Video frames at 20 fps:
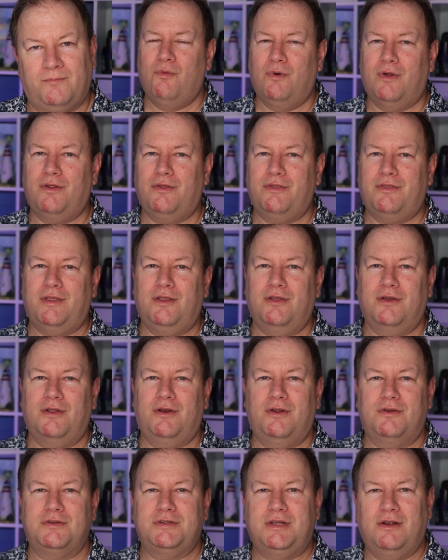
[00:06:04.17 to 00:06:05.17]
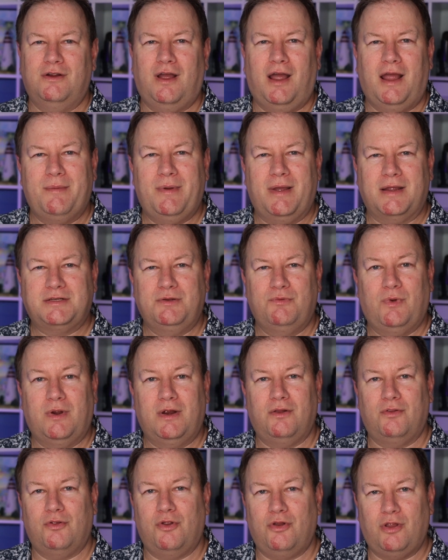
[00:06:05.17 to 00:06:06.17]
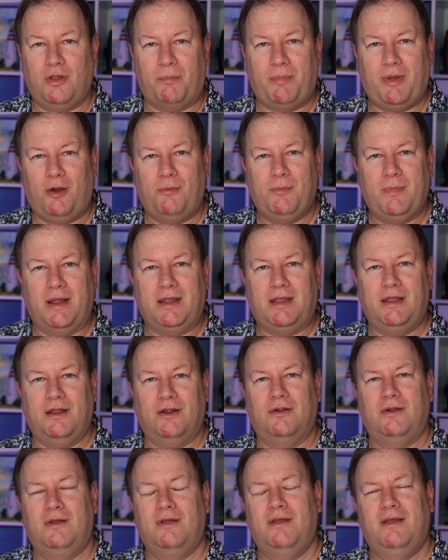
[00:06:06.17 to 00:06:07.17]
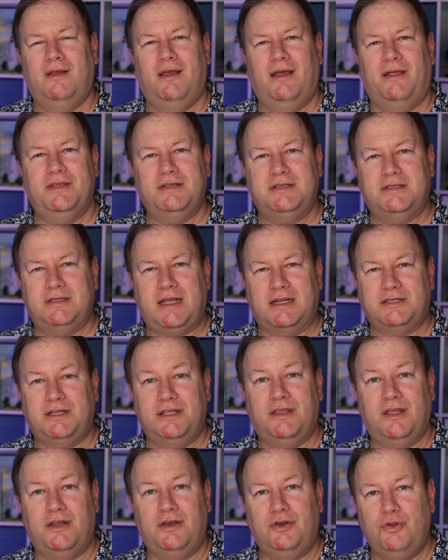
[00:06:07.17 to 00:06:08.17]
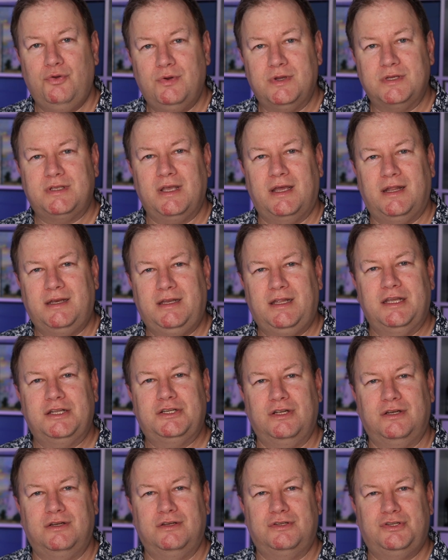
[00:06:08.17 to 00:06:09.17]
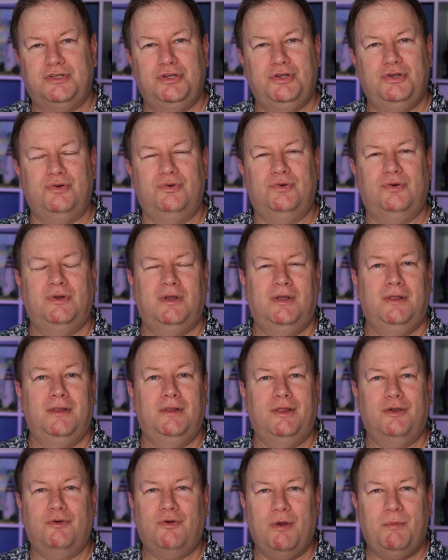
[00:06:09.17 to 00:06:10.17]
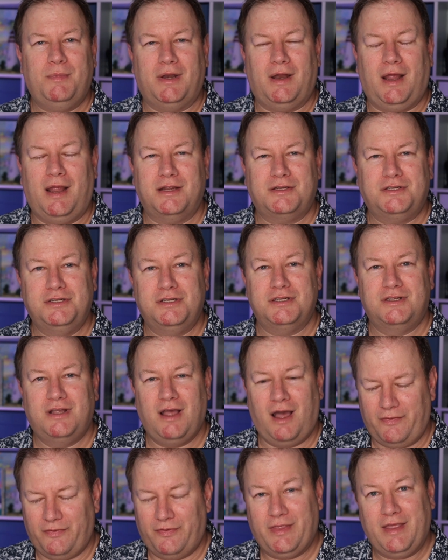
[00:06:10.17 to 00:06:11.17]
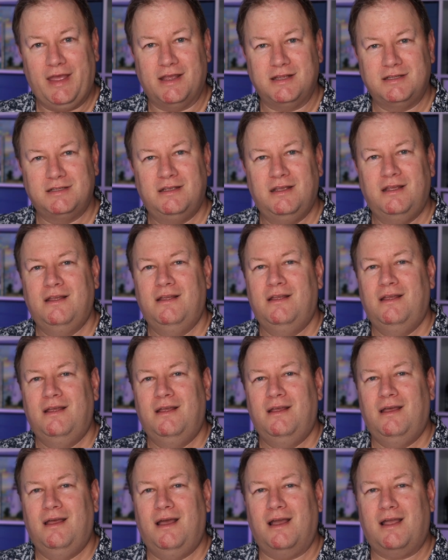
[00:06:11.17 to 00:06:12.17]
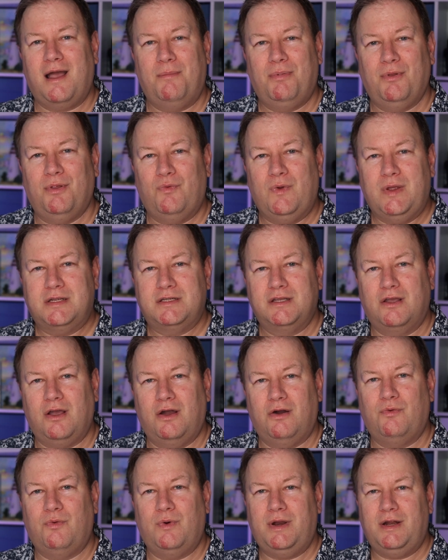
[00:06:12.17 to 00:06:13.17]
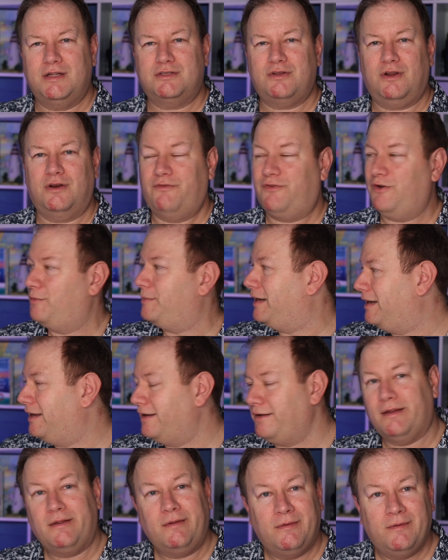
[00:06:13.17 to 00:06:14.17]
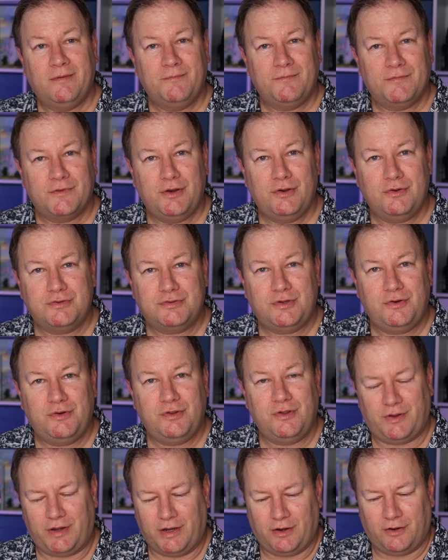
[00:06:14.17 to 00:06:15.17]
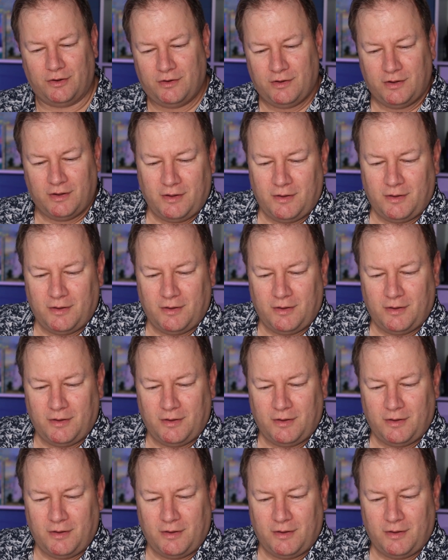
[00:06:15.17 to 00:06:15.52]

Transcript: One other thing you're going to notice here, I'm actually wearing a little lapel mic here. And this is actually the newest addition to the equipment. I actually just got this a couple of weeks ago when I started filming in the new studio here.